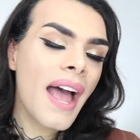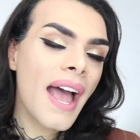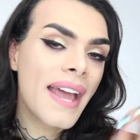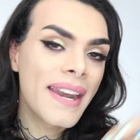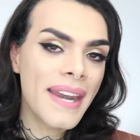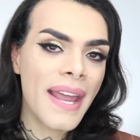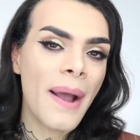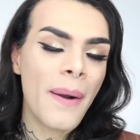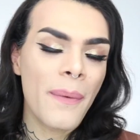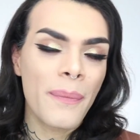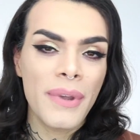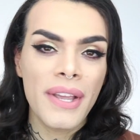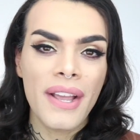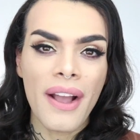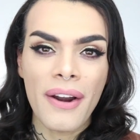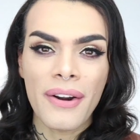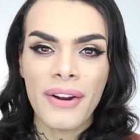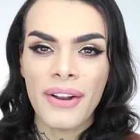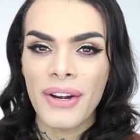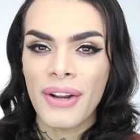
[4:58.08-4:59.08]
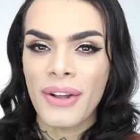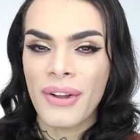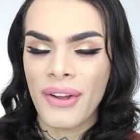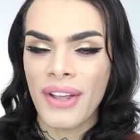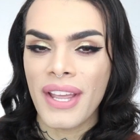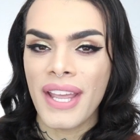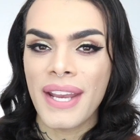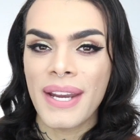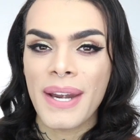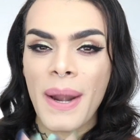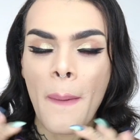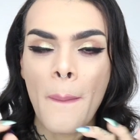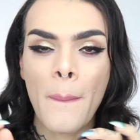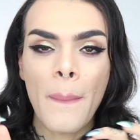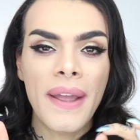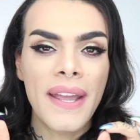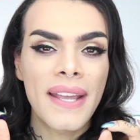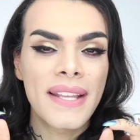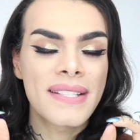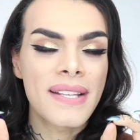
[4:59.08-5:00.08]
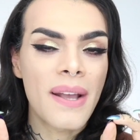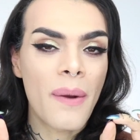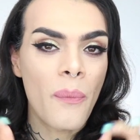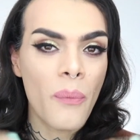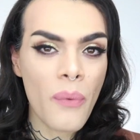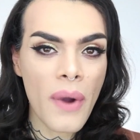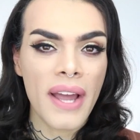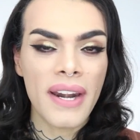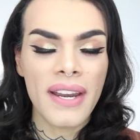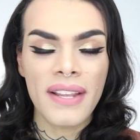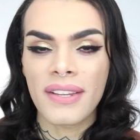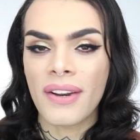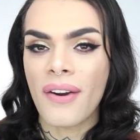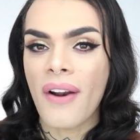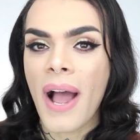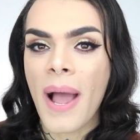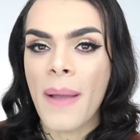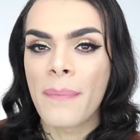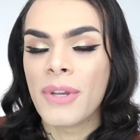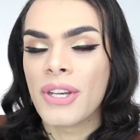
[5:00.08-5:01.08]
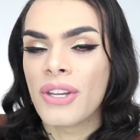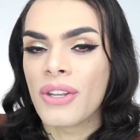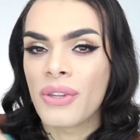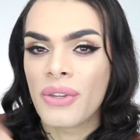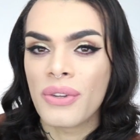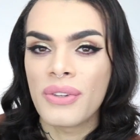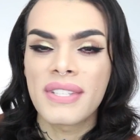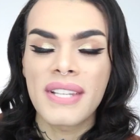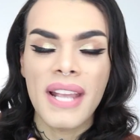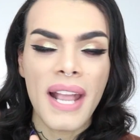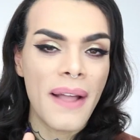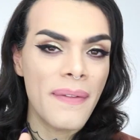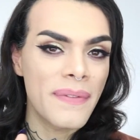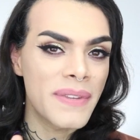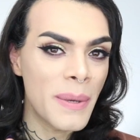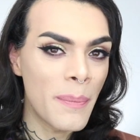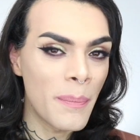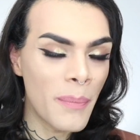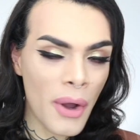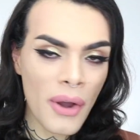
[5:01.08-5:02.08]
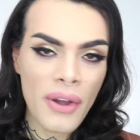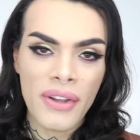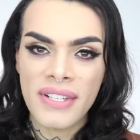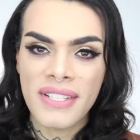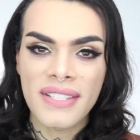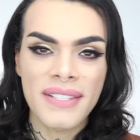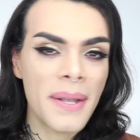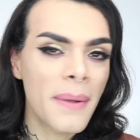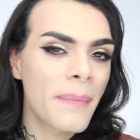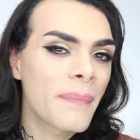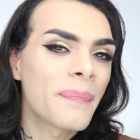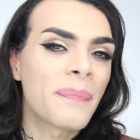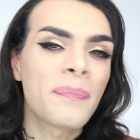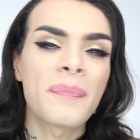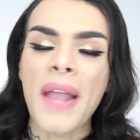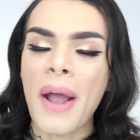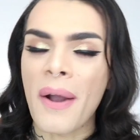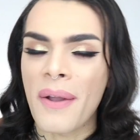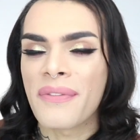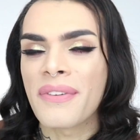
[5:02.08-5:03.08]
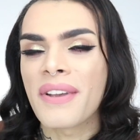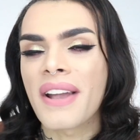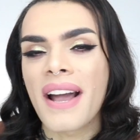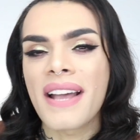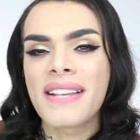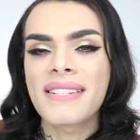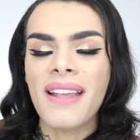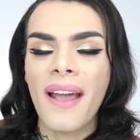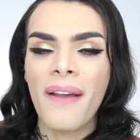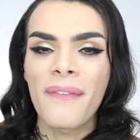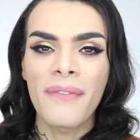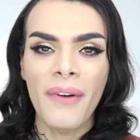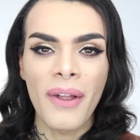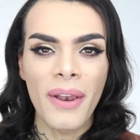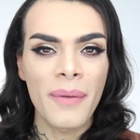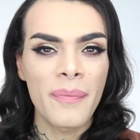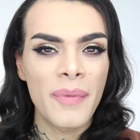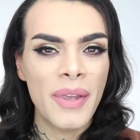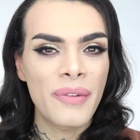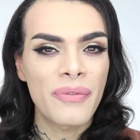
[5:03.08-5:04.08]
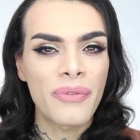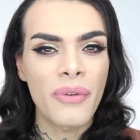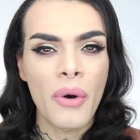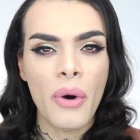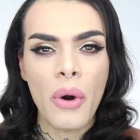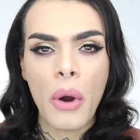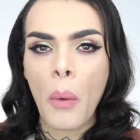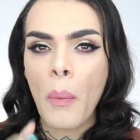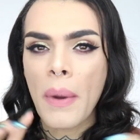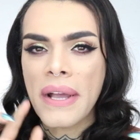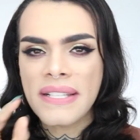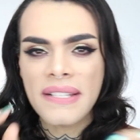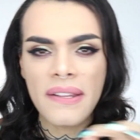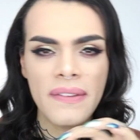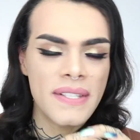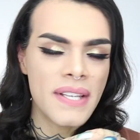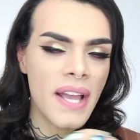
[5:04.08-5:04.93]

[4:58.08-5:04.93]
And now we are gonna go in with one that I've been using the most. Now, if you guys have followed me for quite some